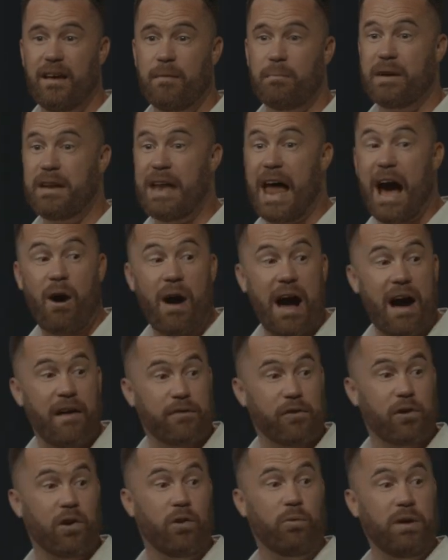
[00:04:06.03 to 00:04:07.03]
But now
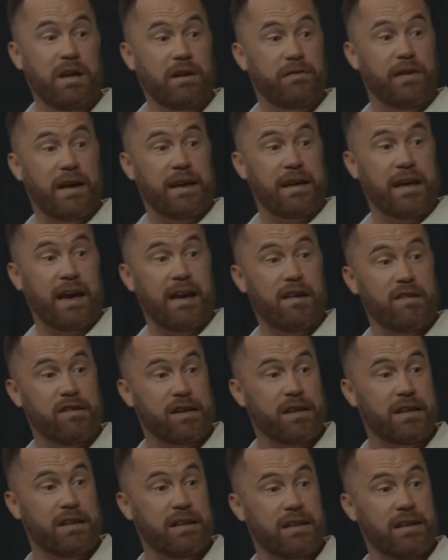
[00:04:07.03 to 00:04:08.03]
after a week
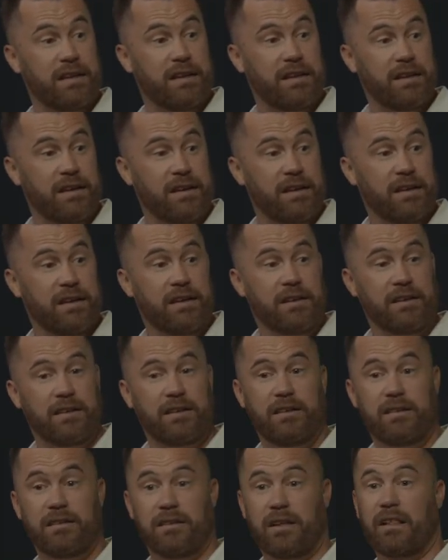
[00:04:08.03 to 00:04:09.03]
vacation,
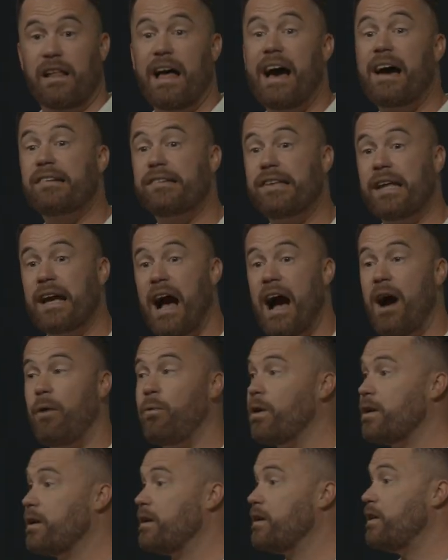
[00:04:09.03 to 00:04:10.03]
the last thing I
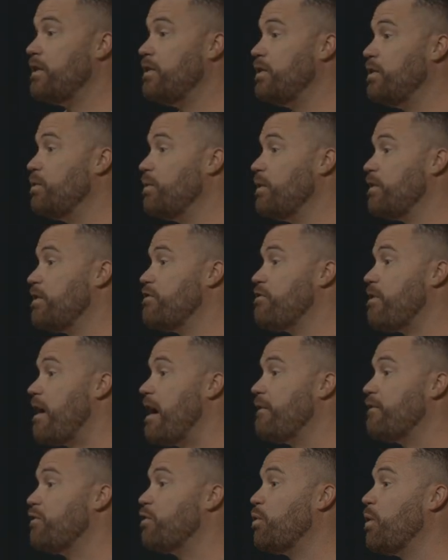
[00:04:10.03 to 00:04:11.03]
wanted to do was
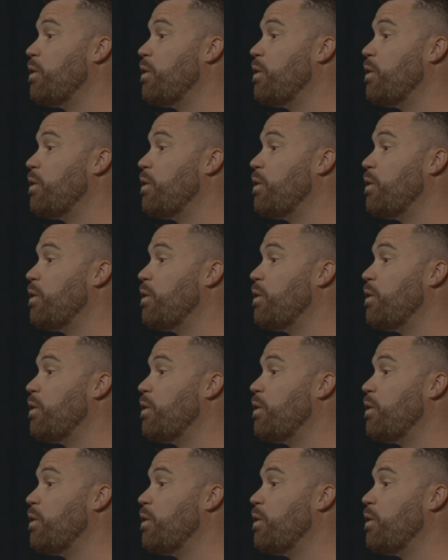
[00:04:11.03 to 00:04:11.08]
drive